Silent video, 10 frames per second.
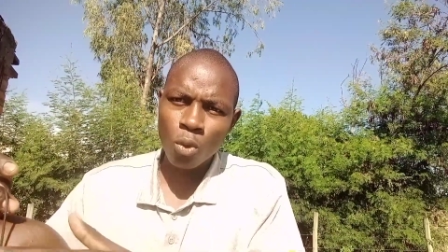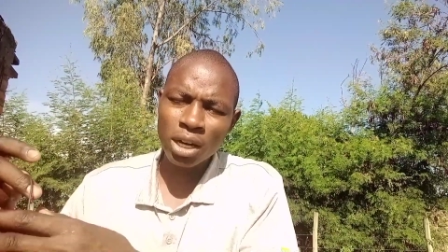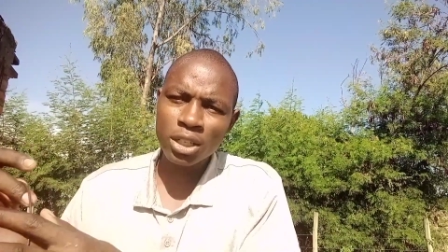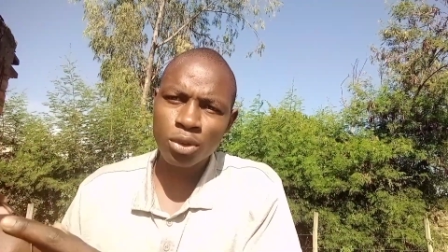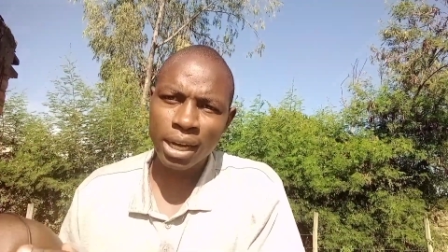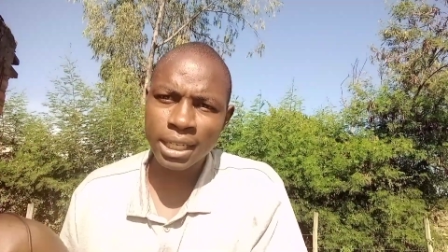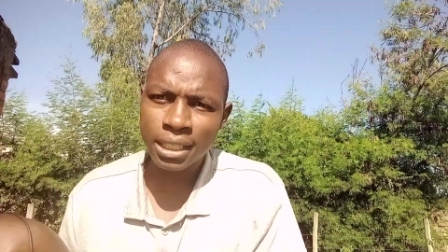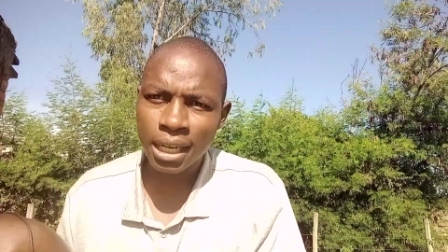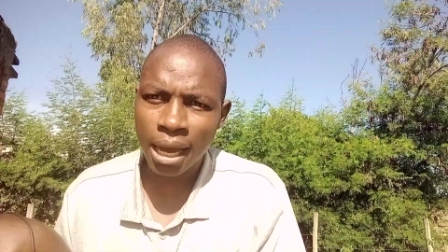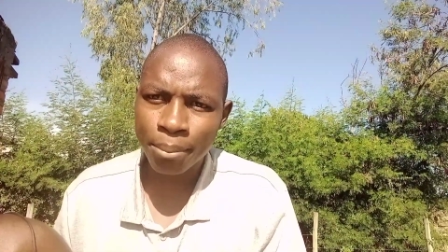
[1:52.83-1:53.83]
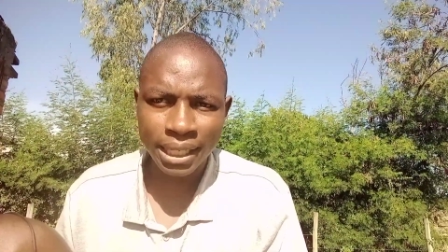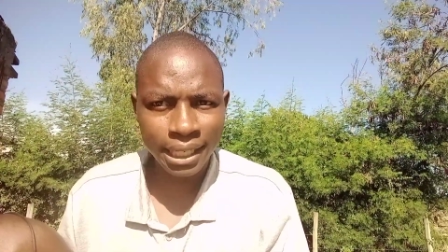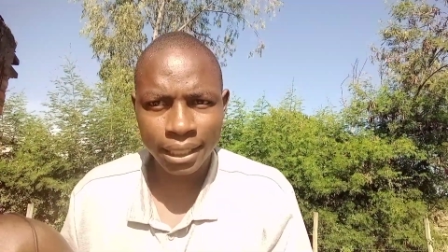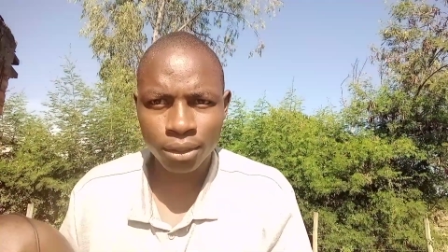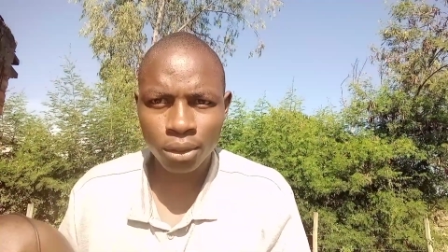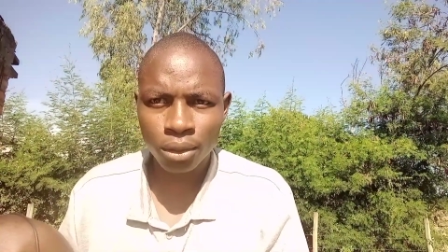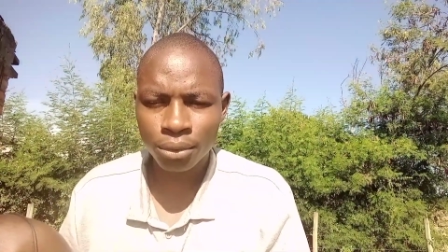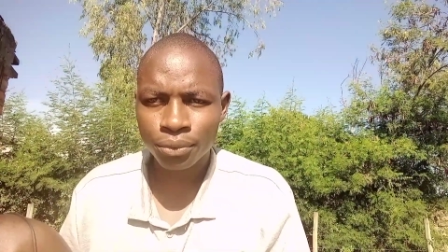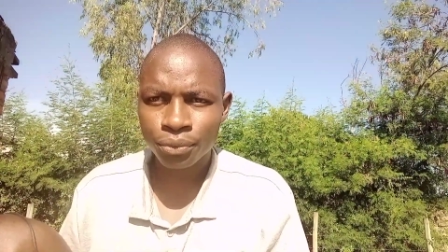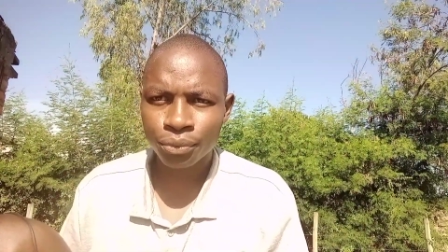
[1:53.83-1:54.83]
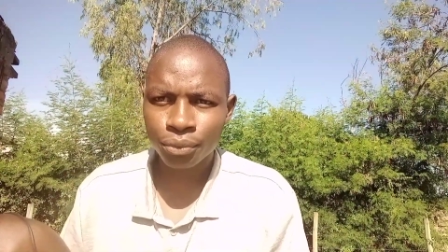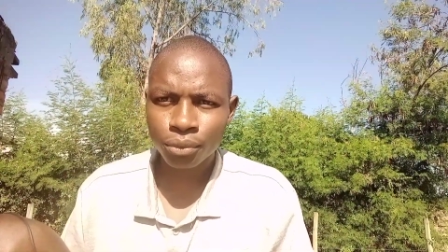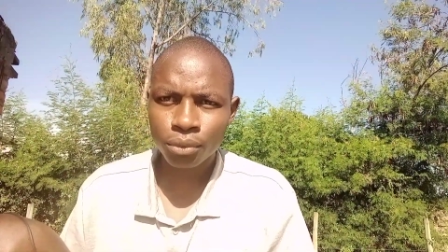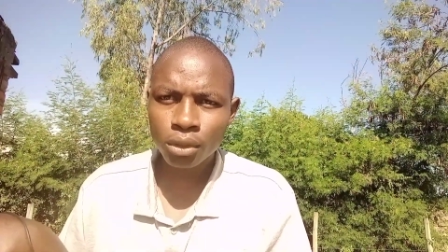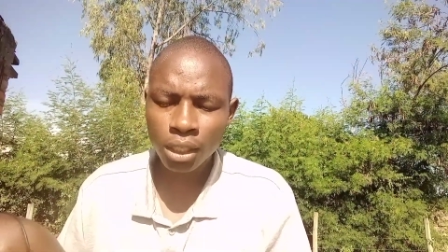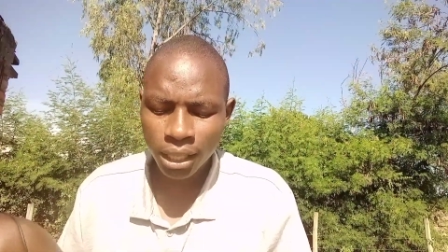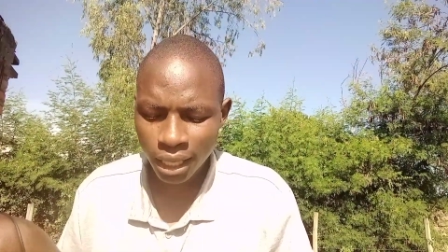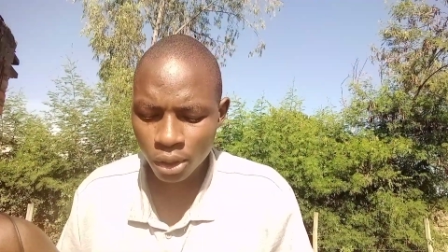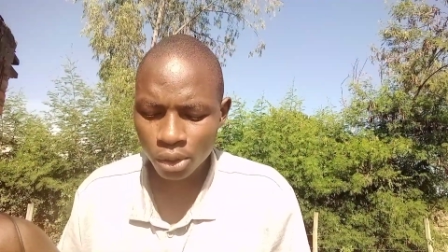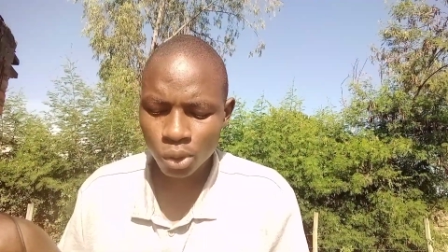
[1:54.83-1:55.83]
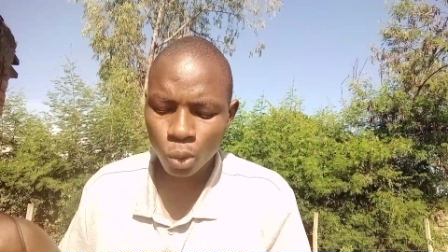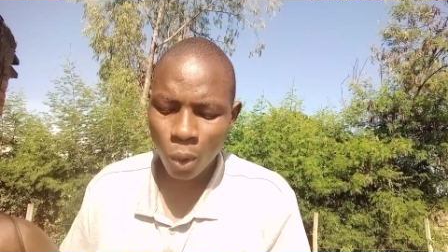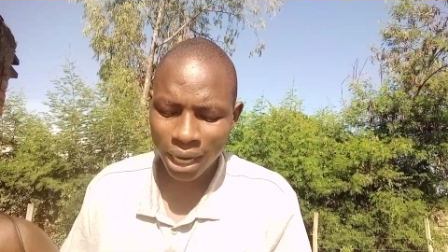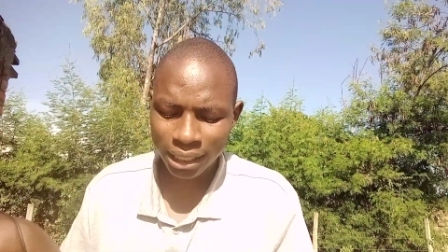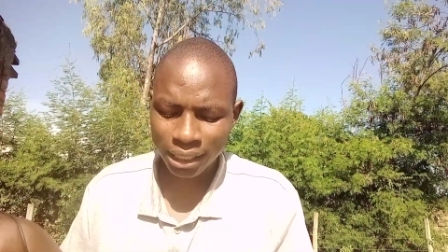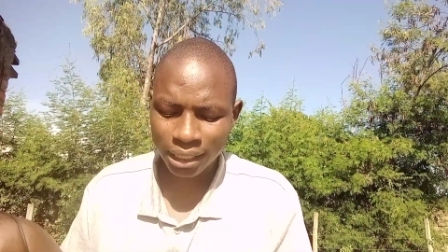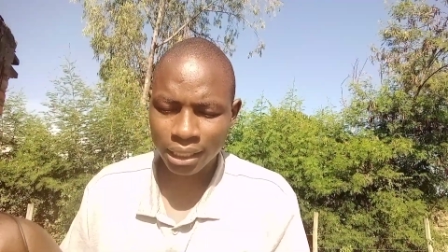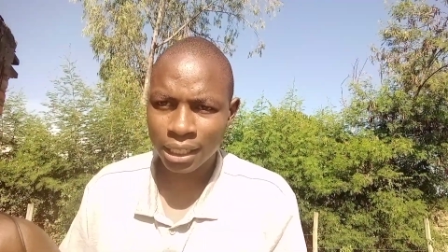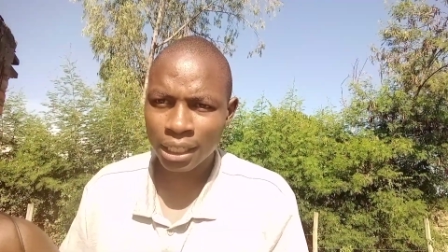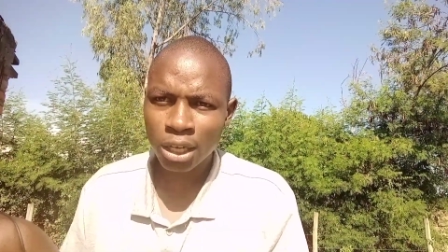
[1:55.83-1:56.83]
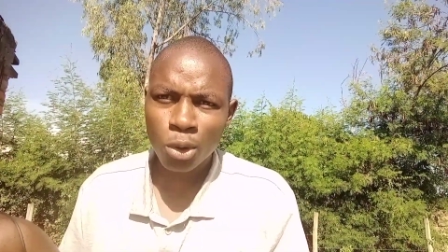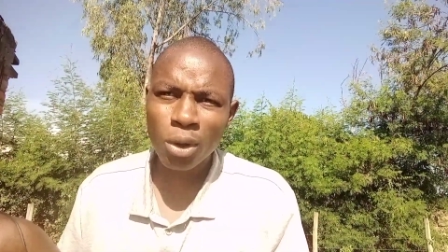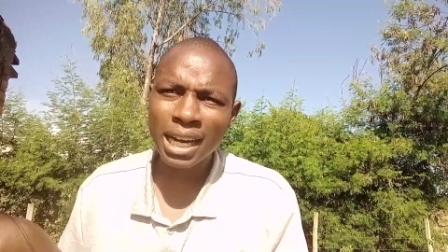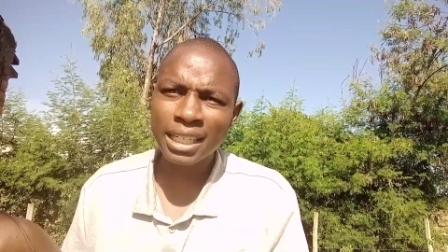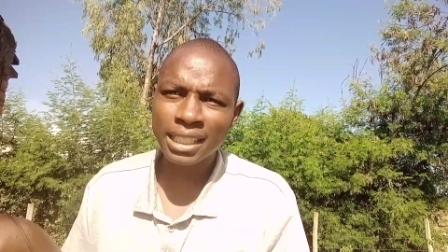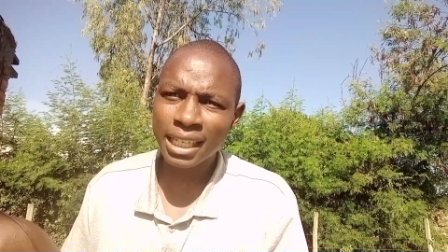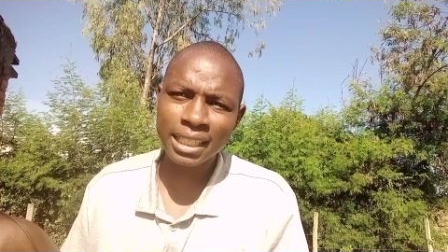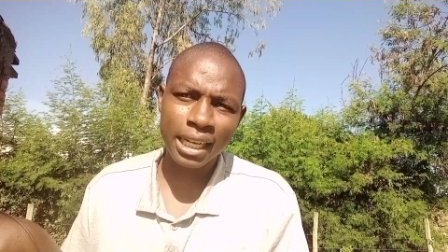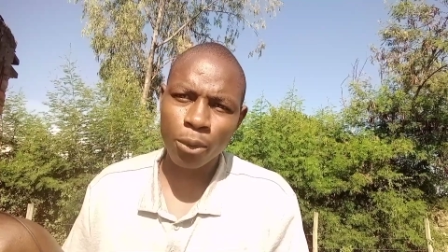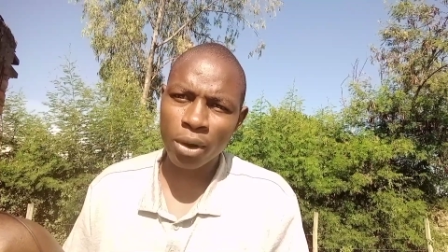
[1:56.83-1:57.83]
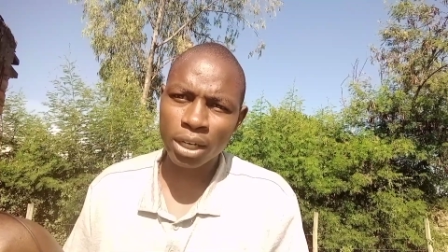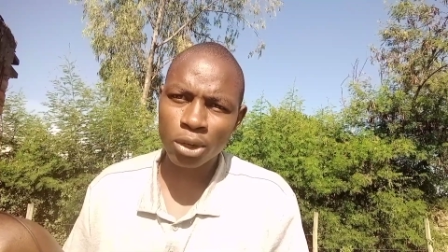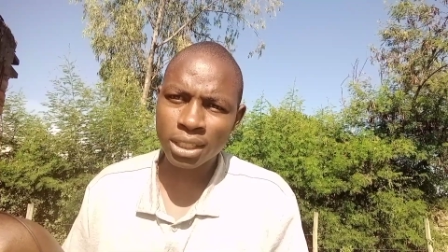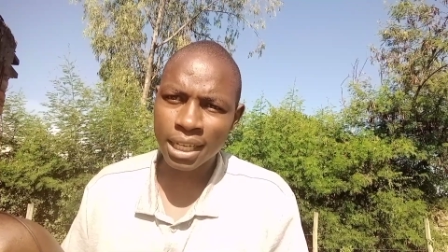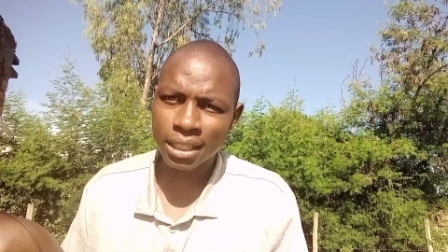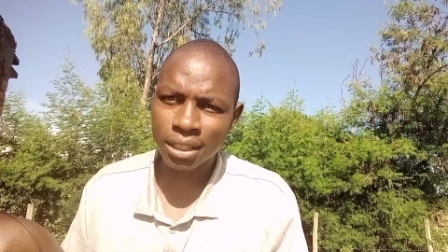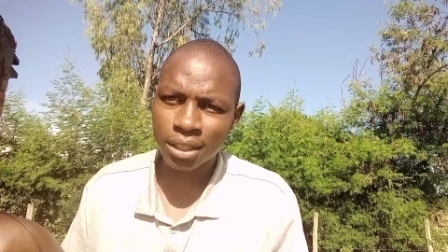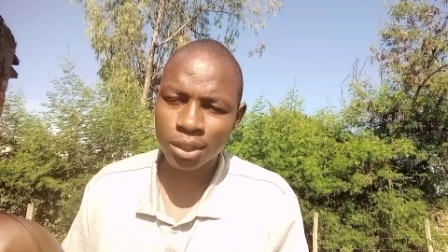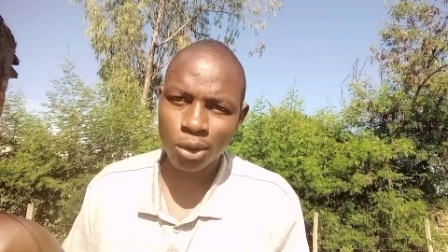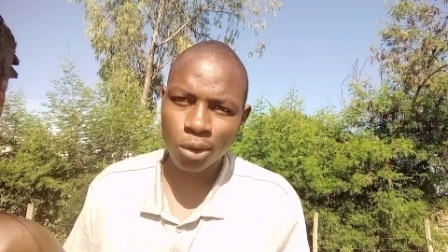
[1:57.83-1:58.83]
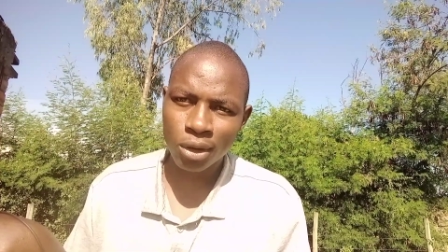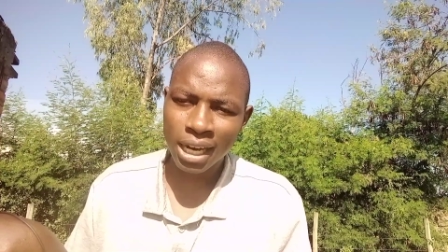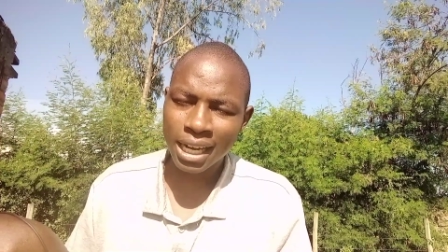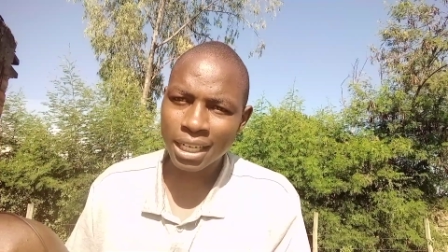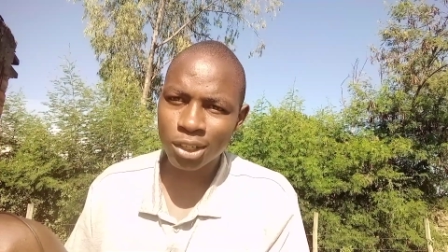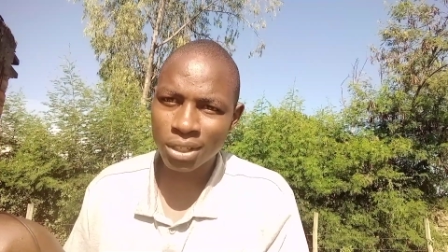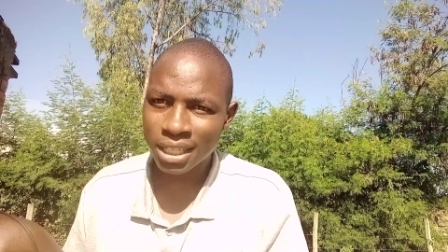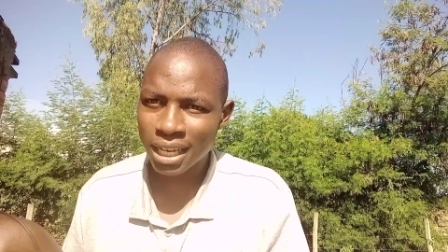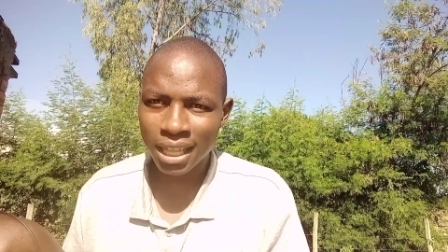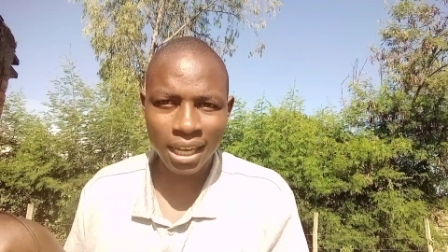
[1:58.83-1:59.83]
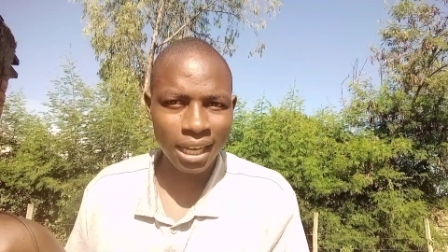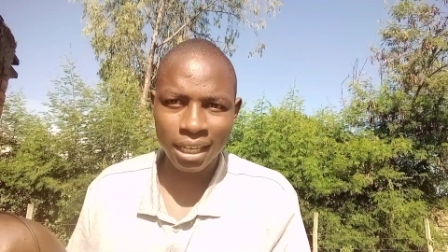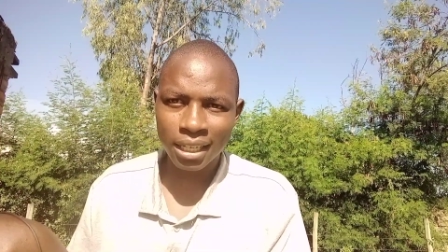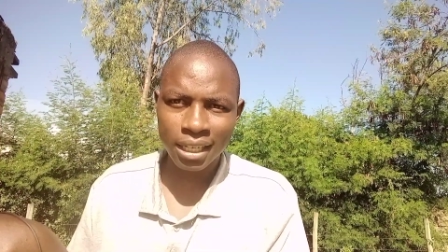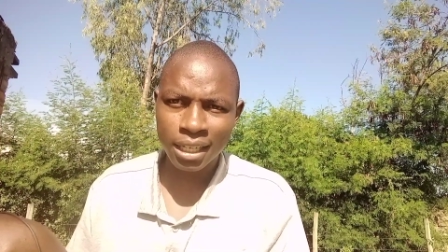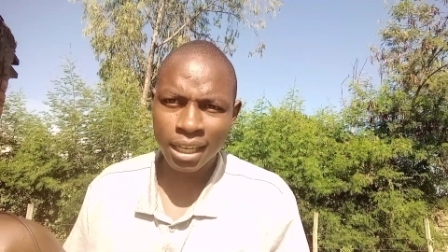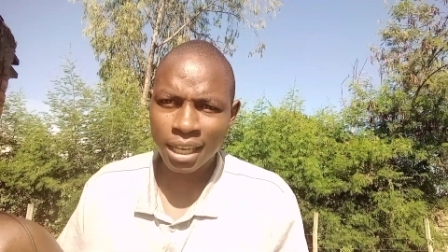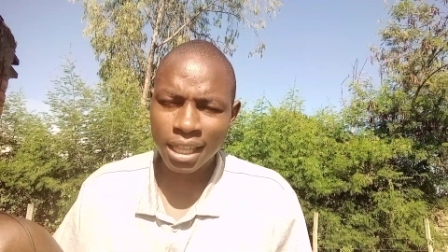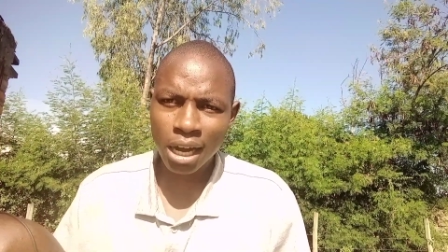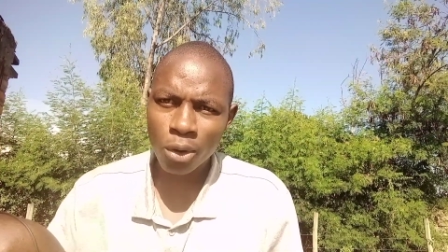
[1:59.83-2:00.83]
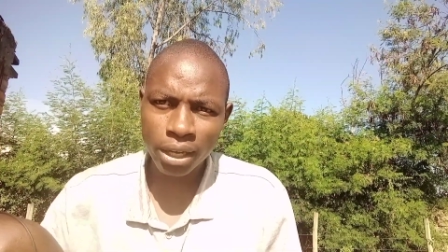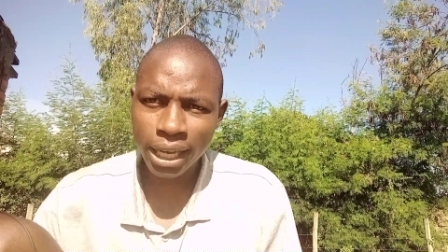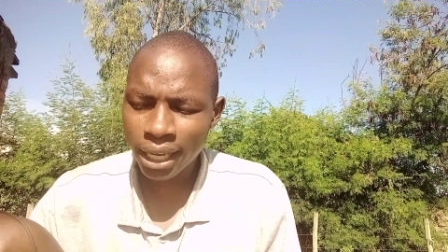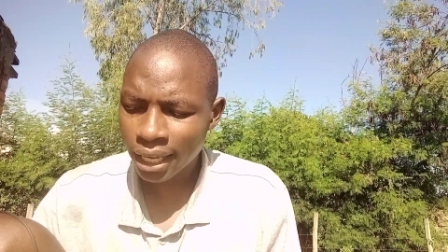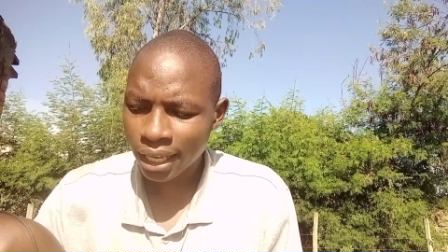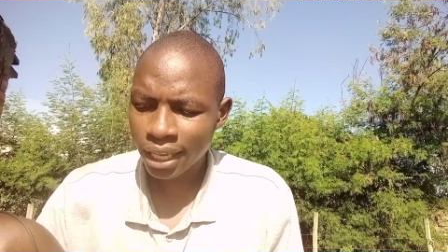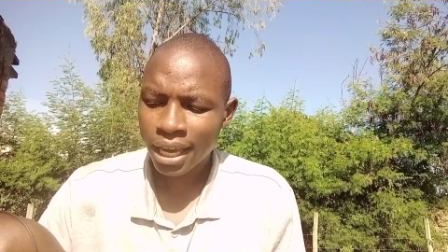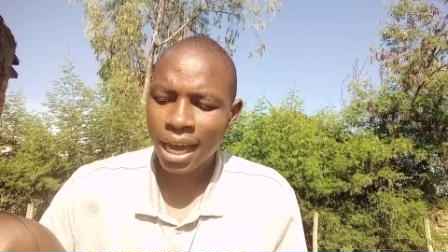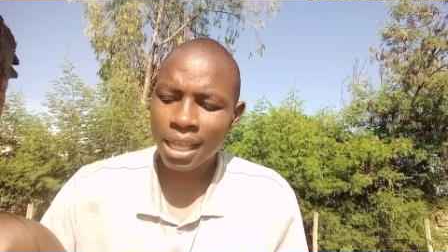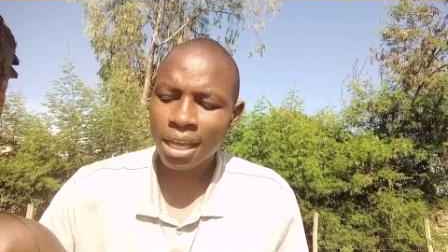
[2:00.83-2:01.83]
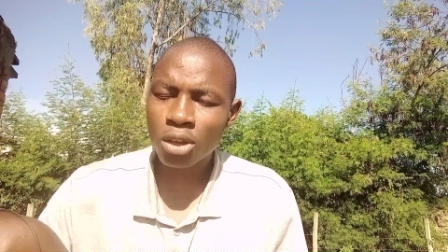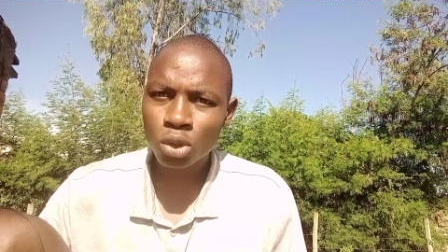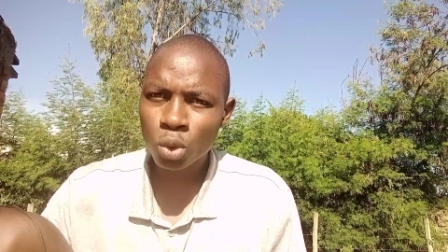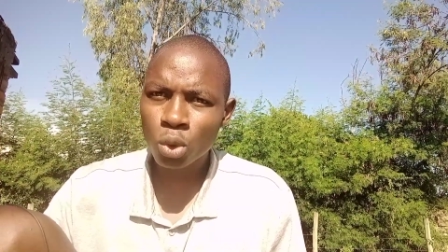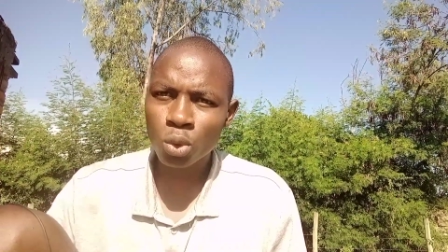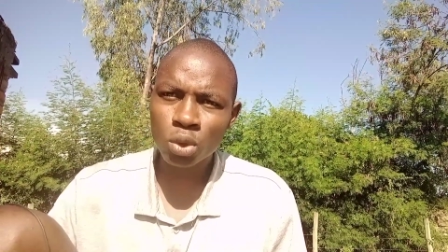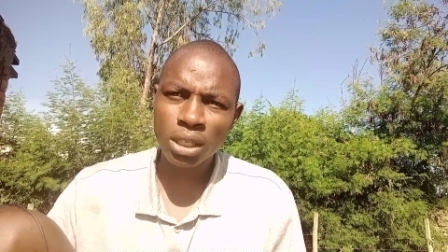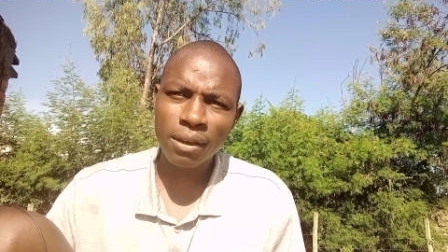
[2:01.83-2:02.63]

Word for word: what is your risk appetite you know there are those who want, who can initiate a one lot size on 100 USD and they are, they are okay. And there are those who use